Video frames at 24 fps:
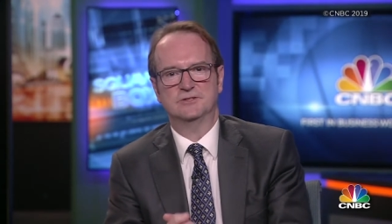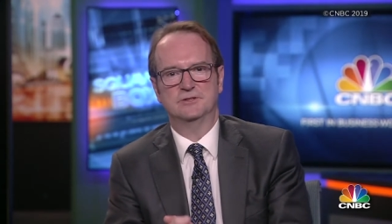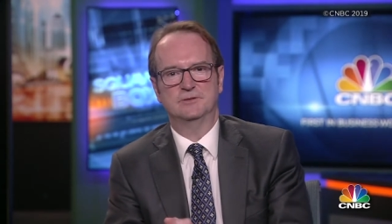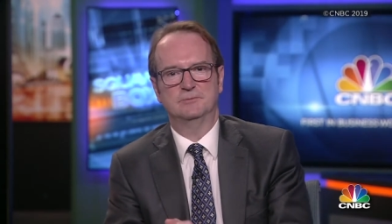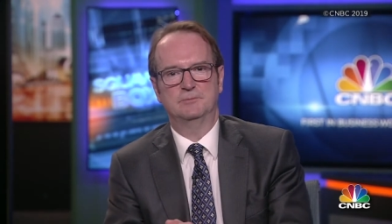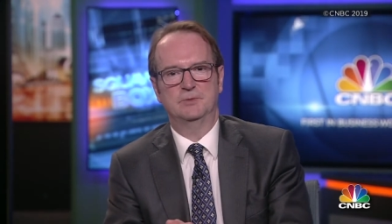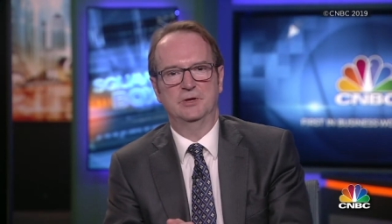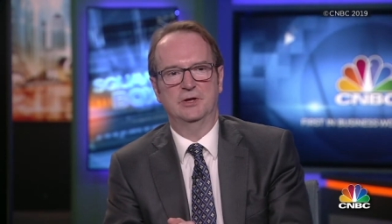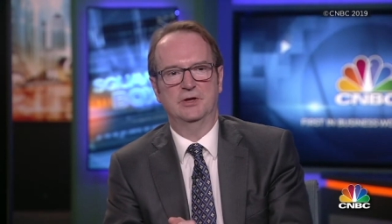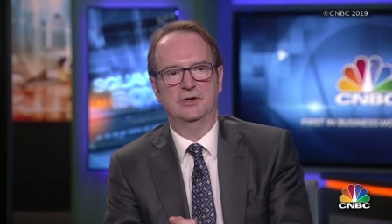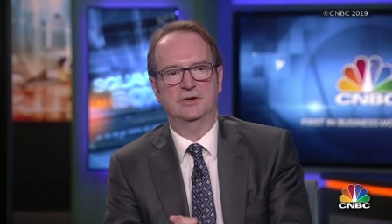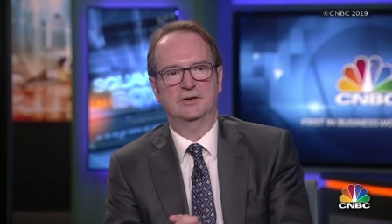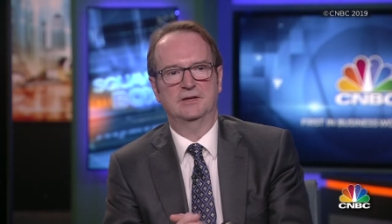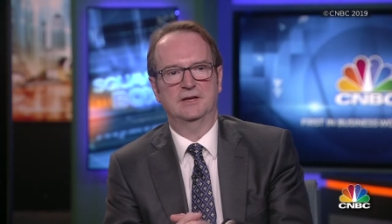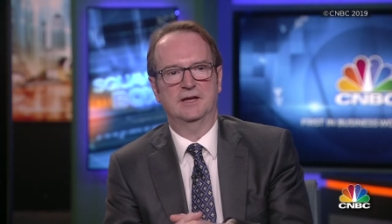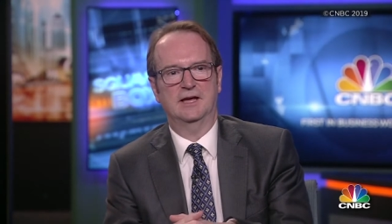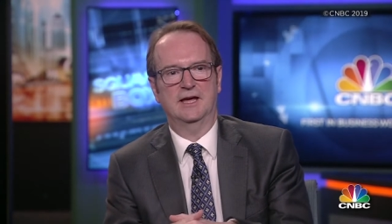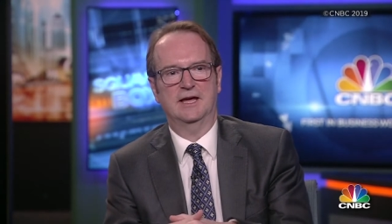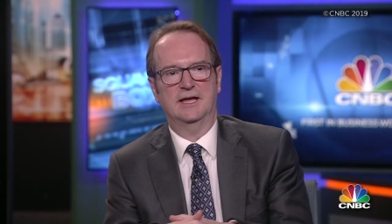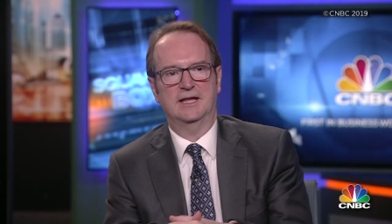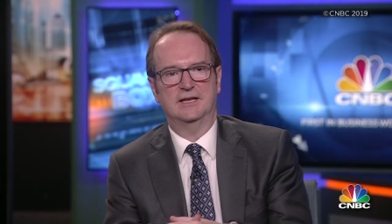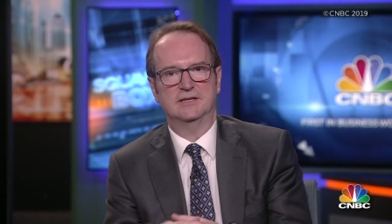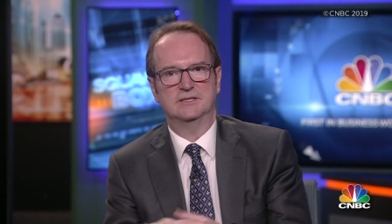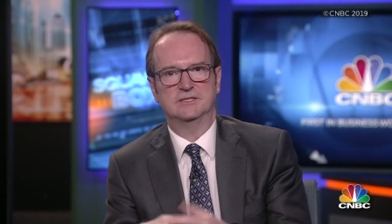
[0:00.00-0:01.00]
in the book,
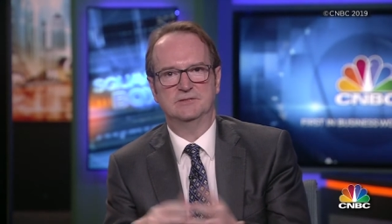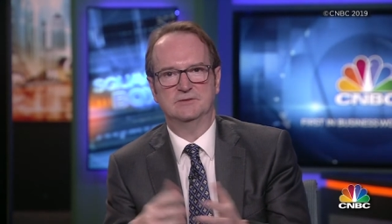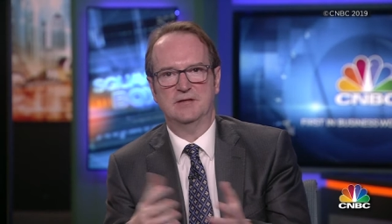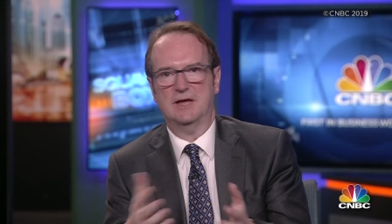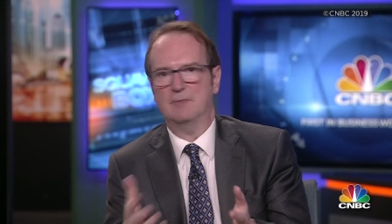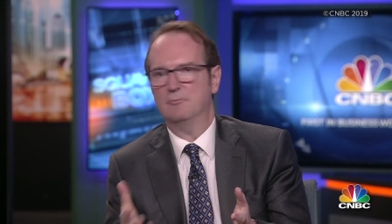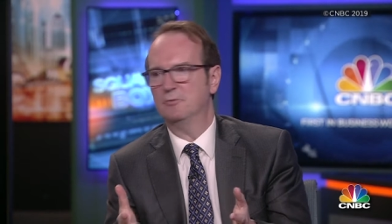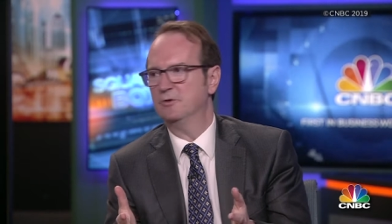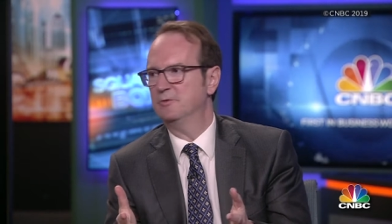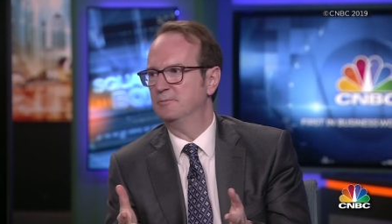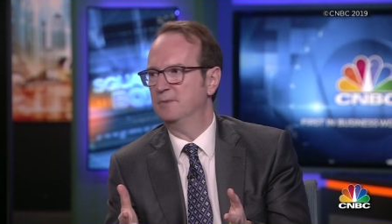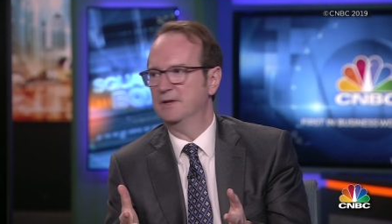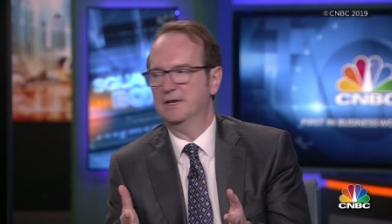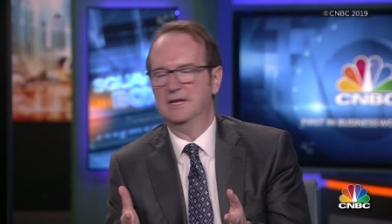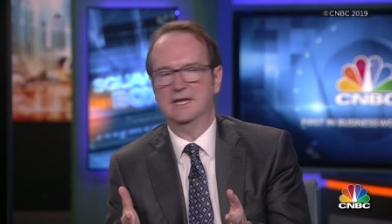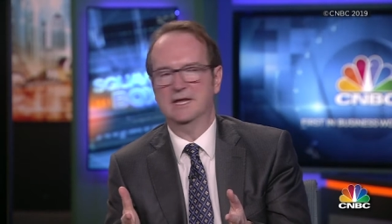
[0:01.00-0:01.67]
and that would have been